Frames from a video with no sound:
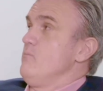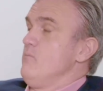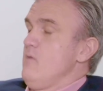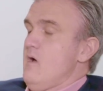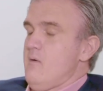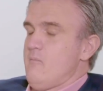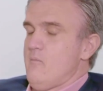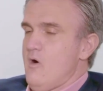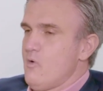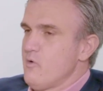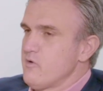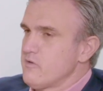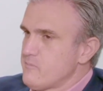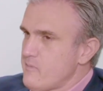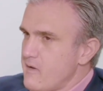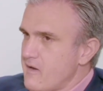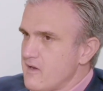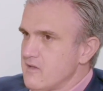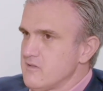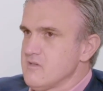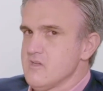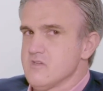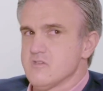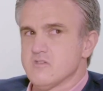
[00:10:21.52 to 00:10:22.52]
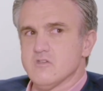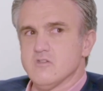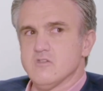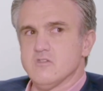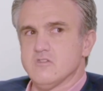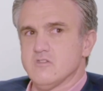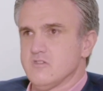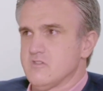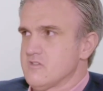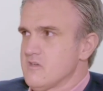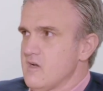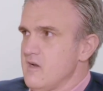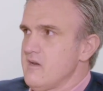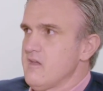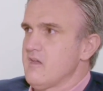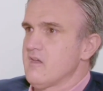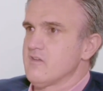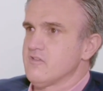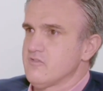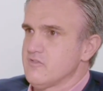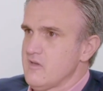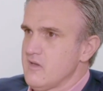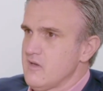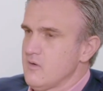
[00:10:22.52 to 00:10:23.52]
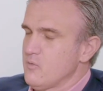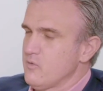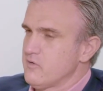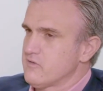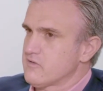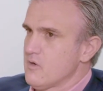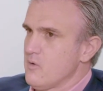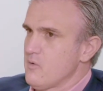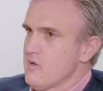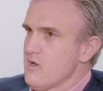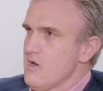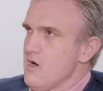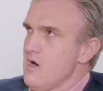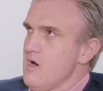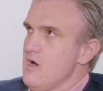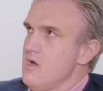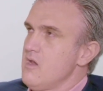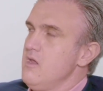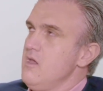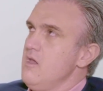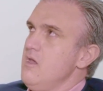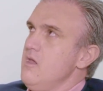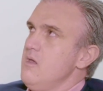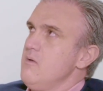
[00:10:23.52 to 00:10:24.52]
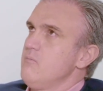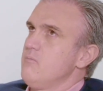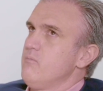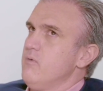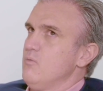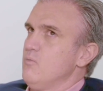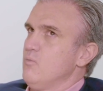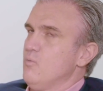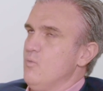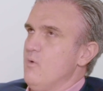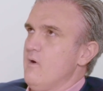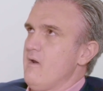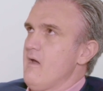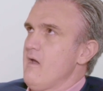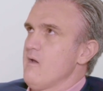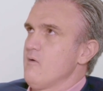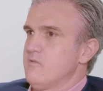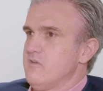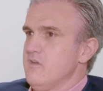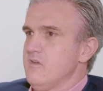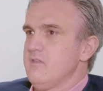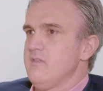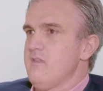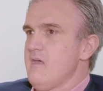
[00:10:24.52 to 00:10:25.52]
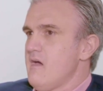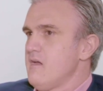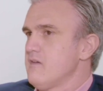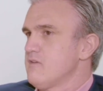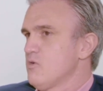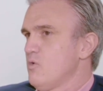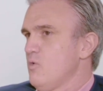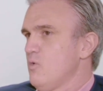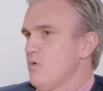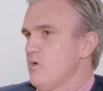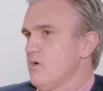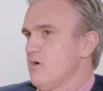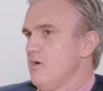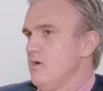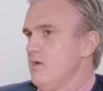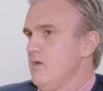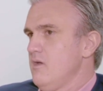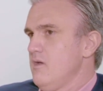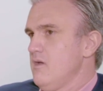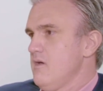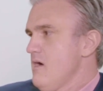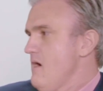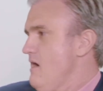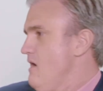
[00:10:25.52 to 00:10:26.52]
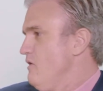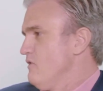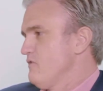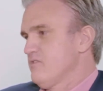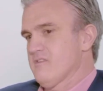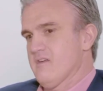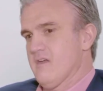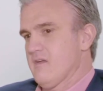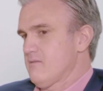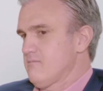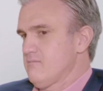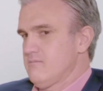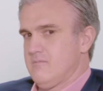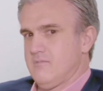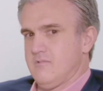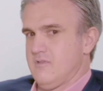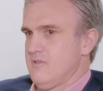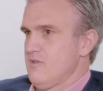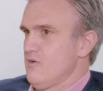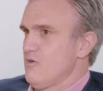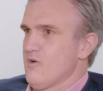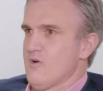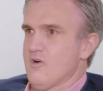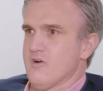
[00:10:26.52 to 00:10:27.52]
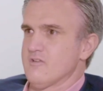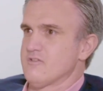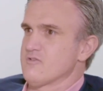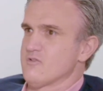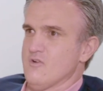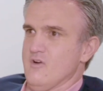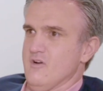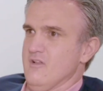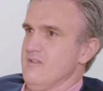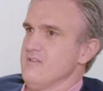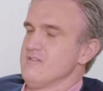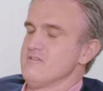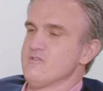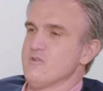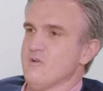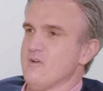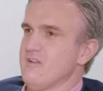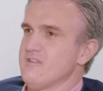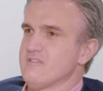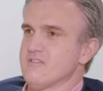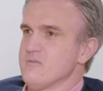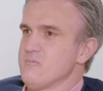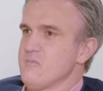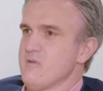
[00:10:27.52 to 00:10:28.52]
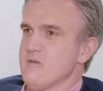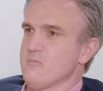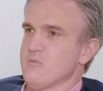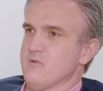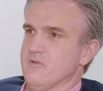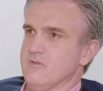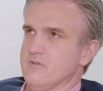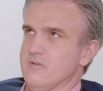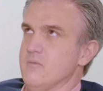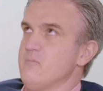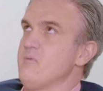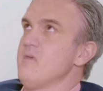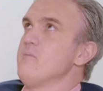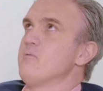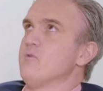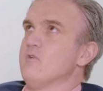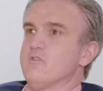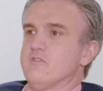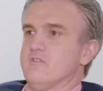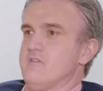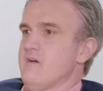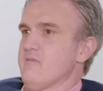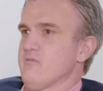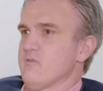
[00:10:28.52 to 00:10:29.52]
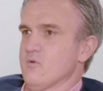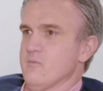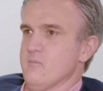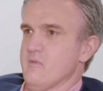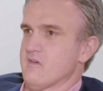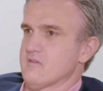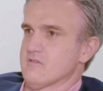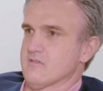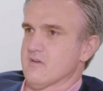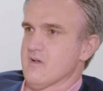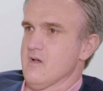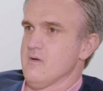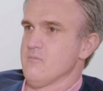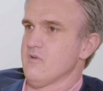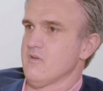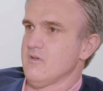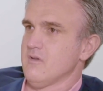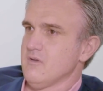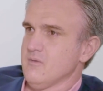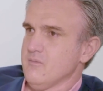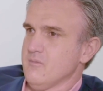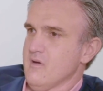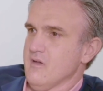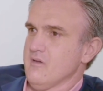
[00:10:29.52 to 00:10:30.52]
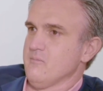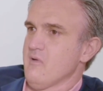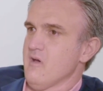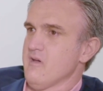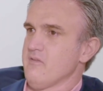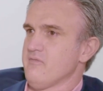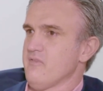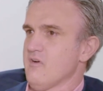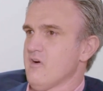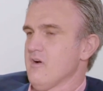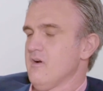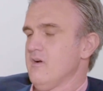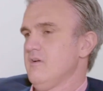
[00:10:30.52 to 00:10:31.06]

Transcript: I'm always paying attention, studying, seeing what's going on. But when I did that tour, I was like, their hearts are all into it. It's the people. The people is definitely what makes the company by far.